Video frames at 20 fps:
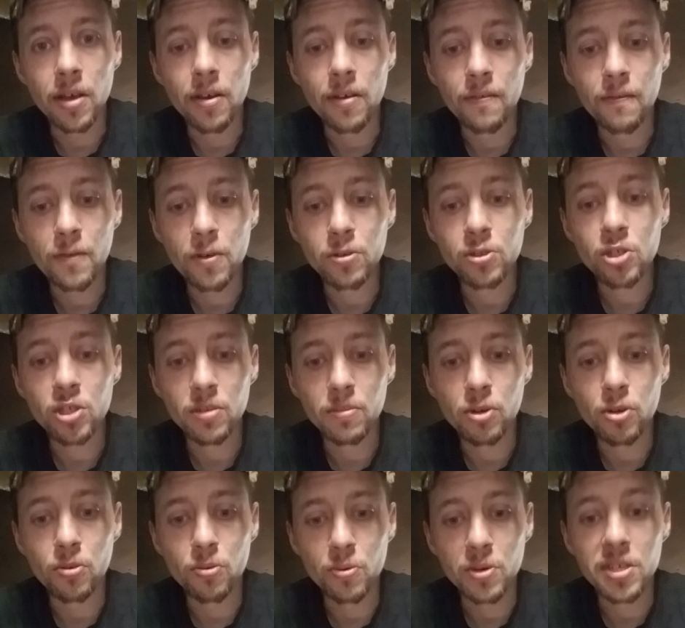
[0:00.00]

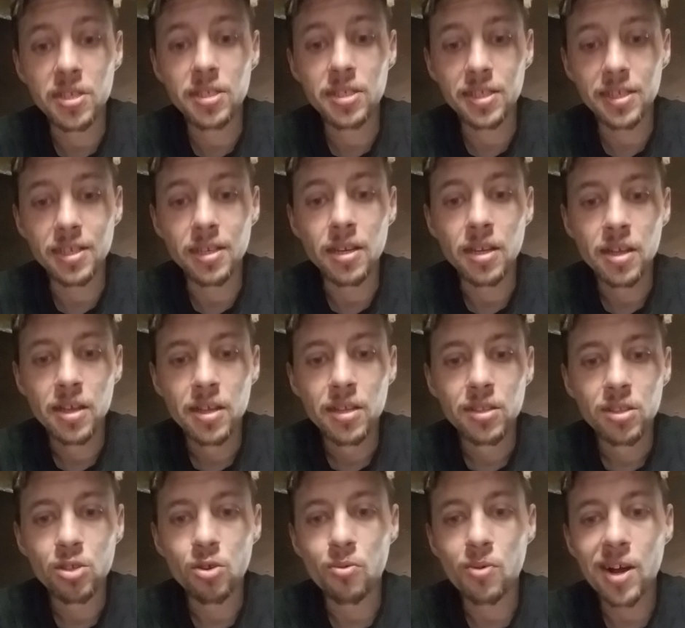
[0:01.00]
functionable reason
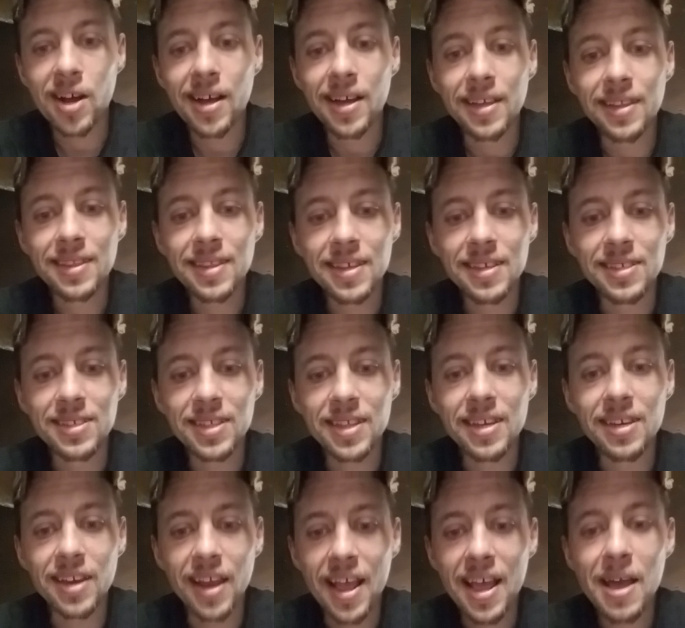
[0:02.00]
to why things
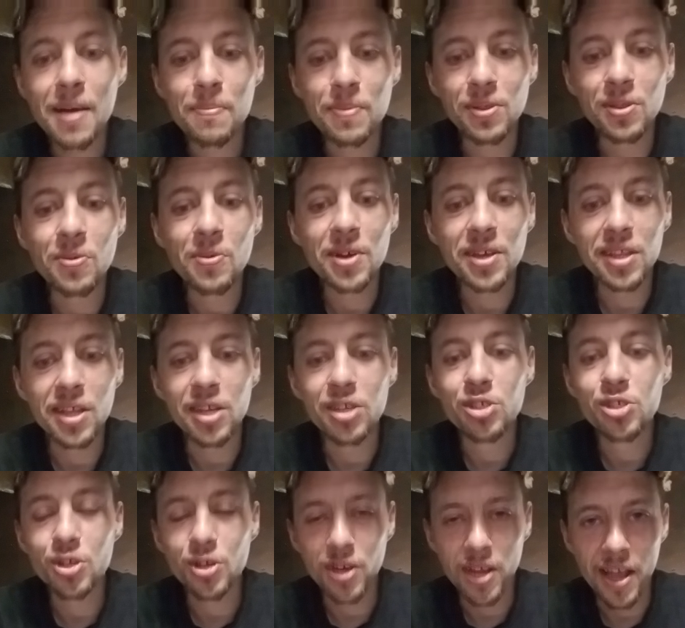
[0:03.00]
didn't happen the way they
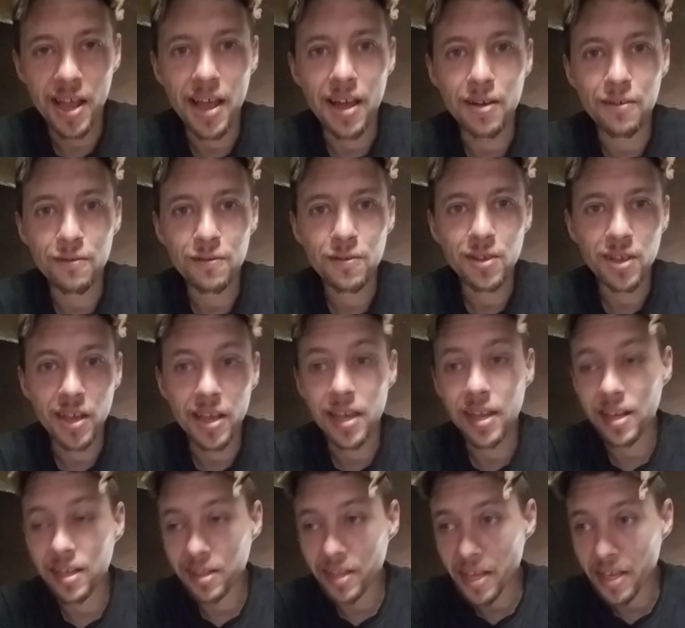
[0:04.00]
should have.
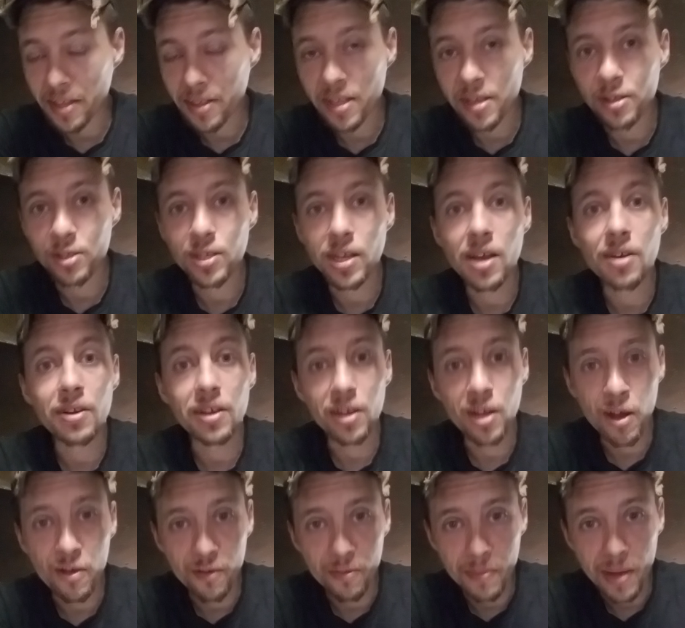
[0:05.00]
And I lay things out, I
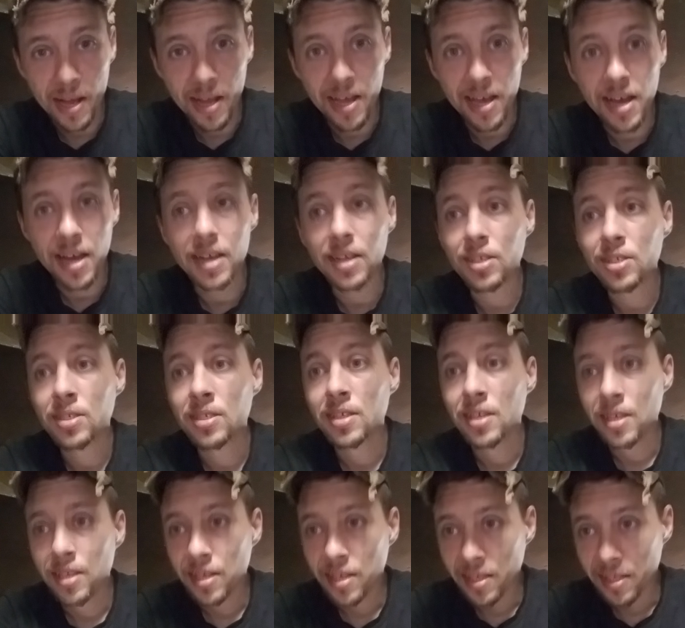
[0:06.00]
cover my ass.
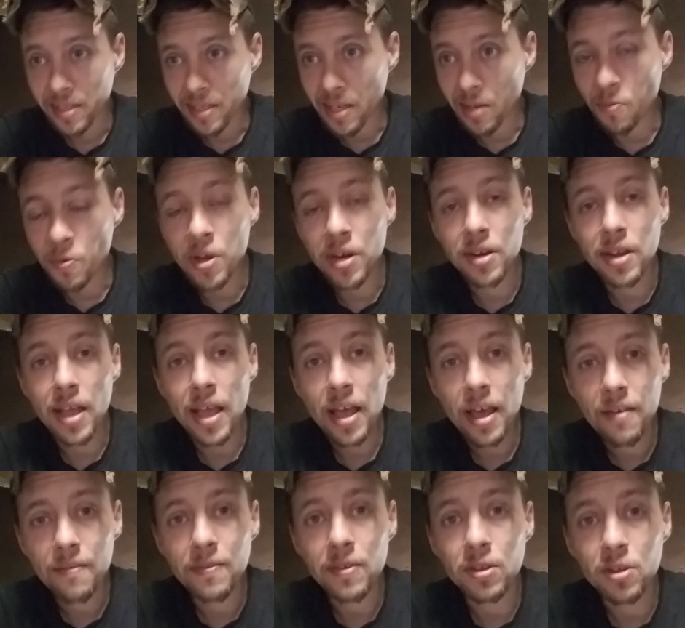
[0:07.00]
And when
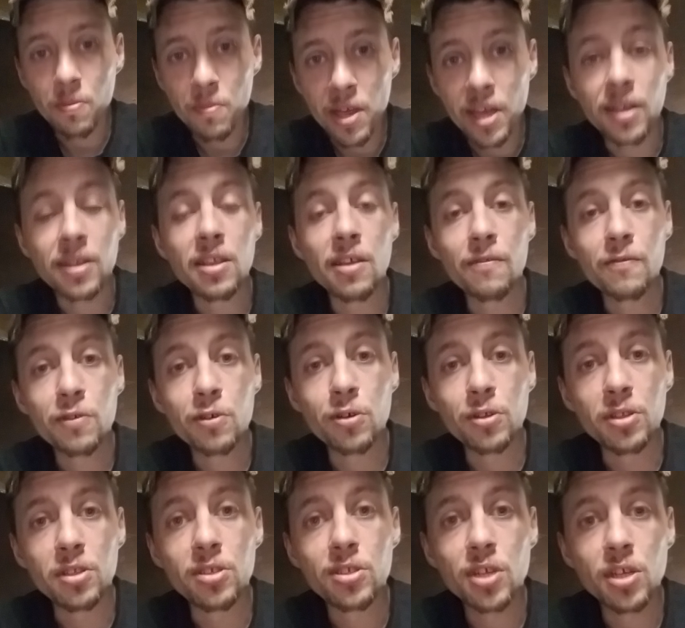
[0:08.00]
having to make
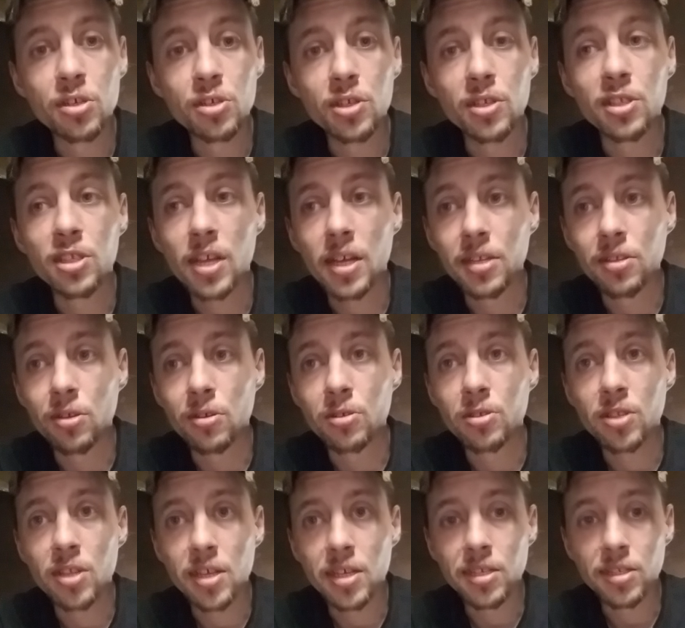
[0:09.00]
difficult decisions on
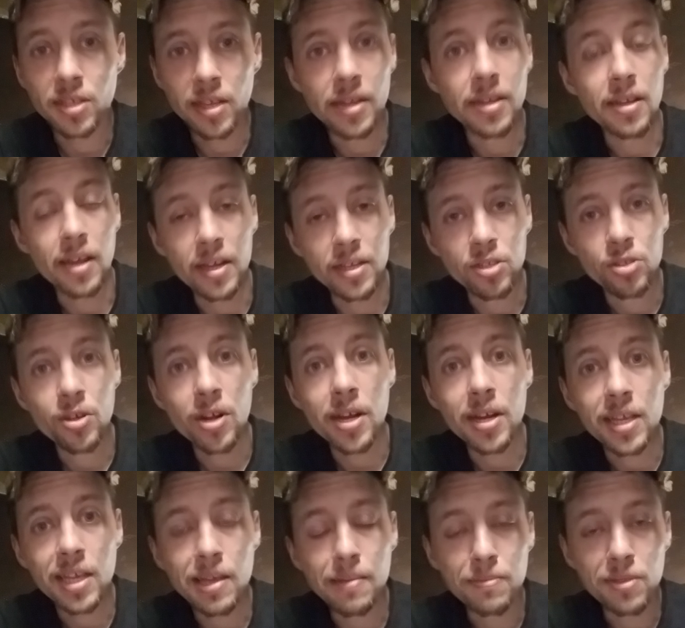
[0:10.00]
those things, I try
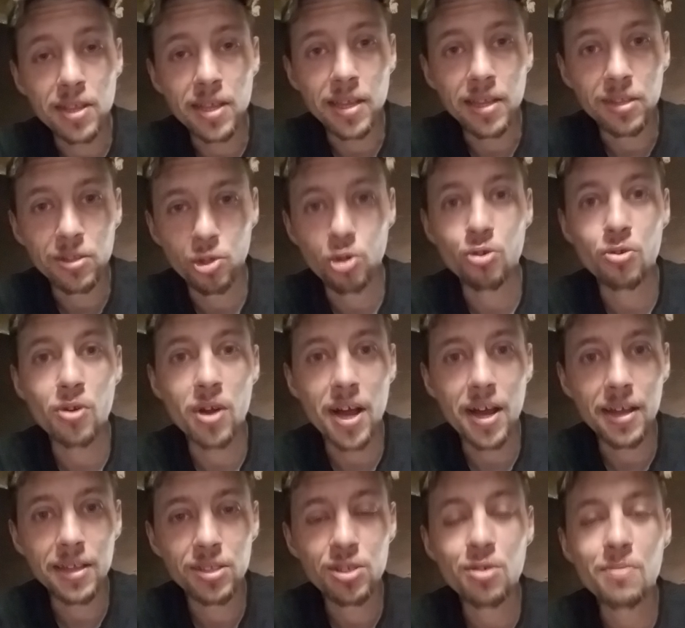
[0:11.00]
to keep the
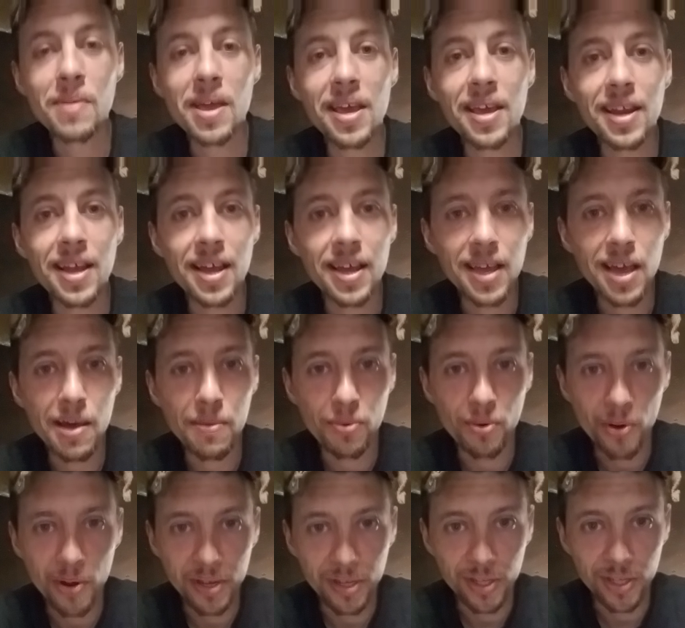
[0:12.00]
two-man eye
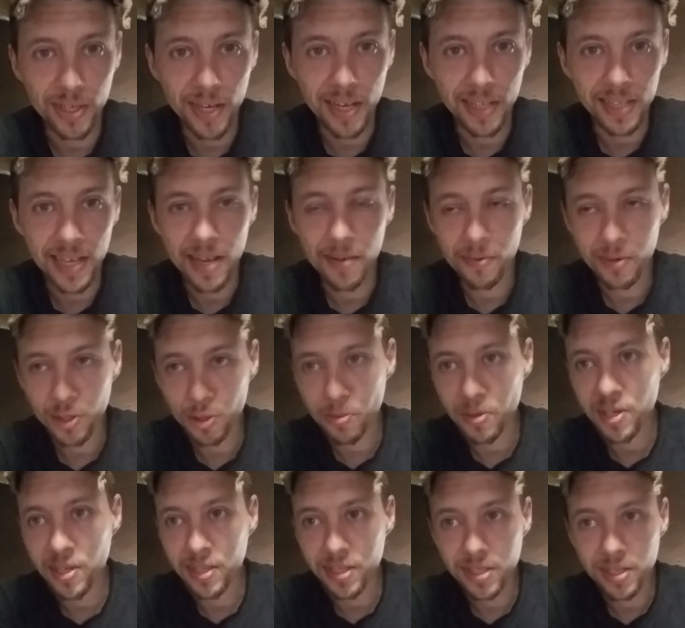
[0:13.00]
operation on that, which
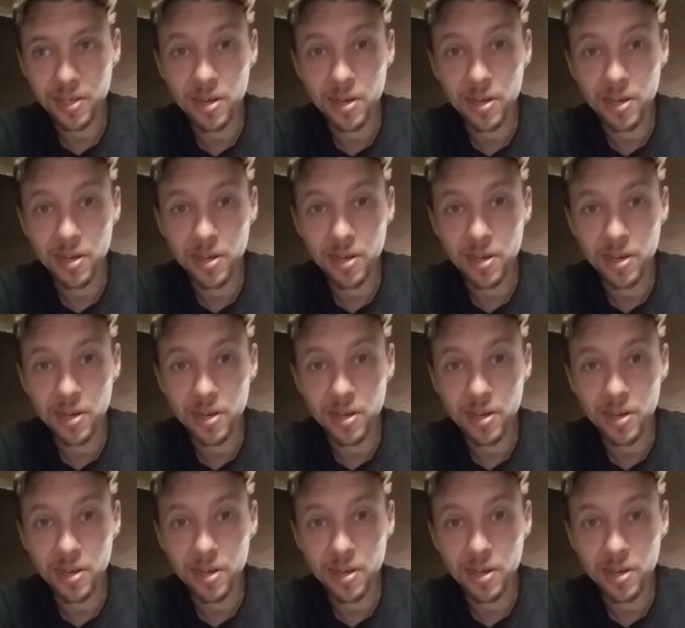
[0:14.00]
means,